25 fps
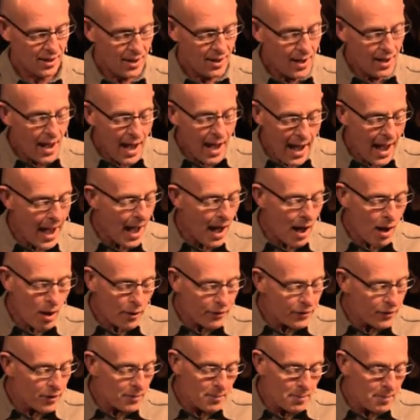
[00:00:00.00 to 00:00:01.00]
How
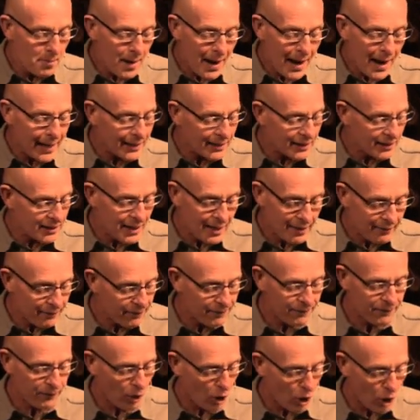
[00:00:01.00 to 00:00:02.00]
the mighty have
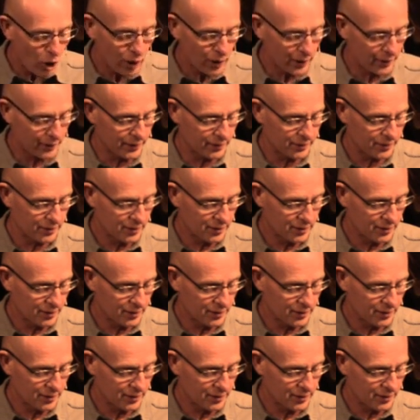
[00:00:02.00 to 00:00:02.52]
fallen.